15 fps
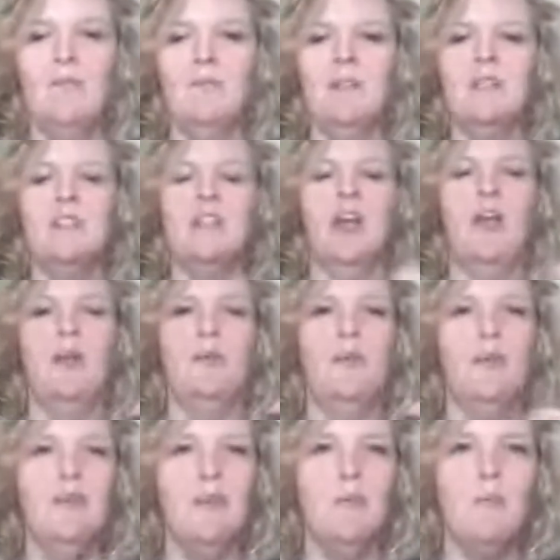
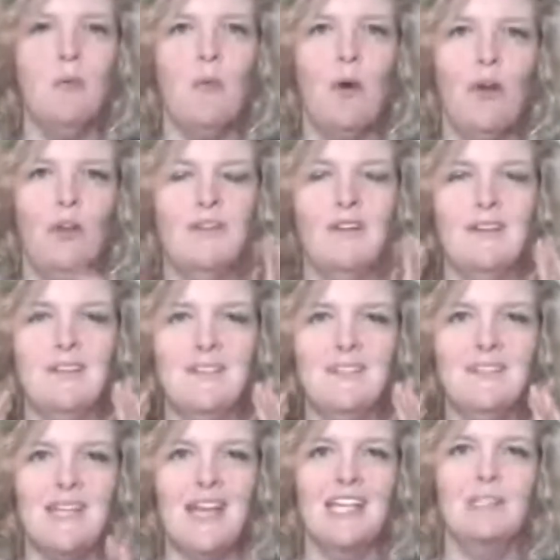So number one,
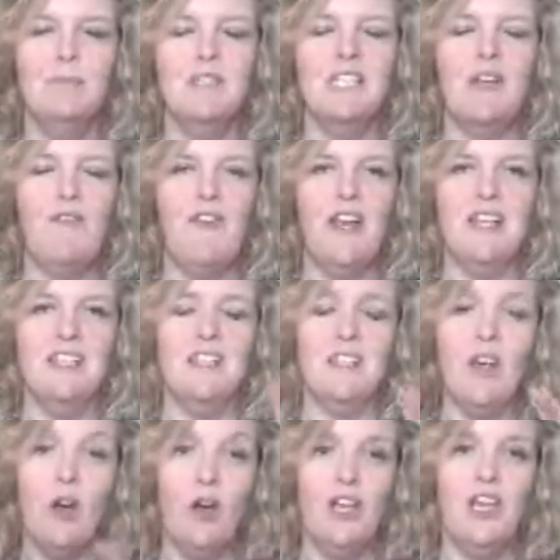stay specific,
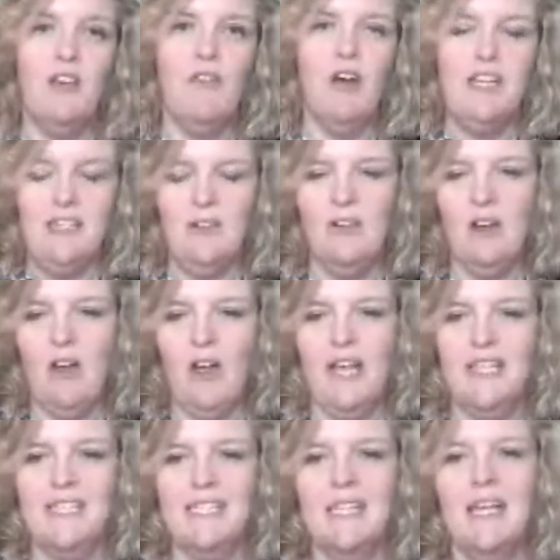target your ideal
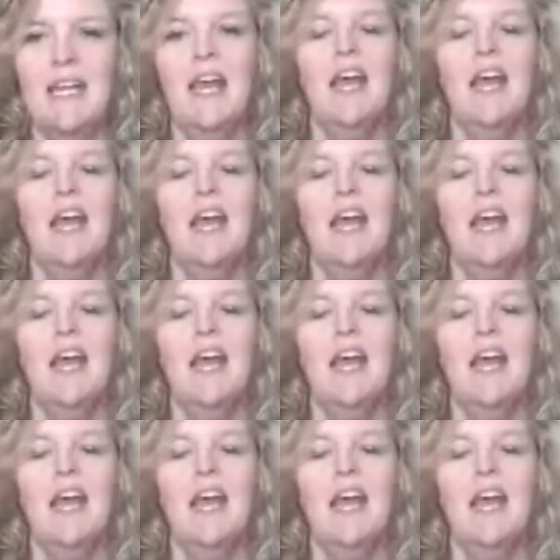clients.